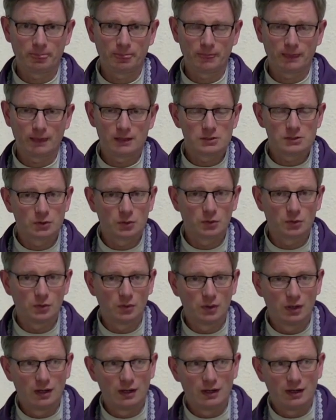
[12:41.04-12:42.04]
So
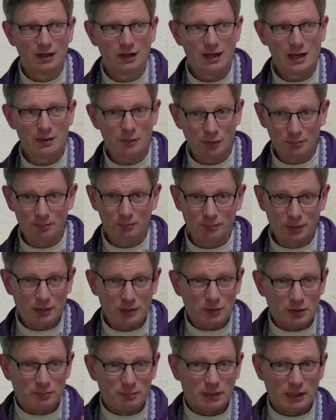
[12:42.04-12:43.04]
it will, but it
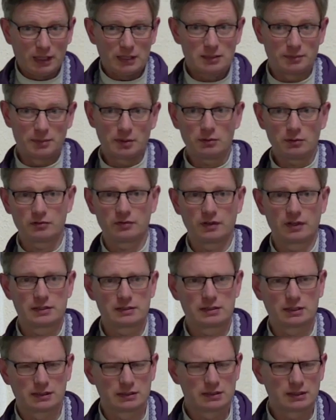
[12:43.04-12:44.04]
will begin to purify us
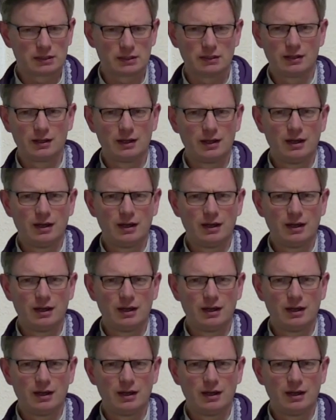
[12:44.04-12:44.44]
because it'll.